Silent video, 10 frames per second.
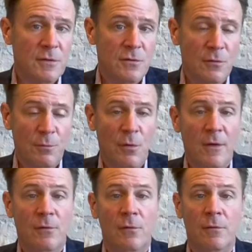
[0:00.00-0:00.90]
to an
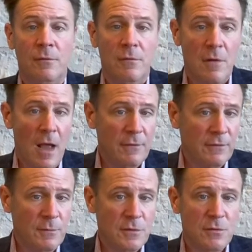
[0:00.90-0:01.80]
appraisal, not
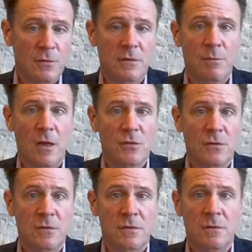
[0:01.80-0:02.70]
subject to
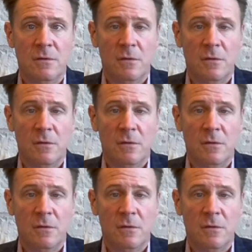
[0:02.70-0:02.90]
inspections,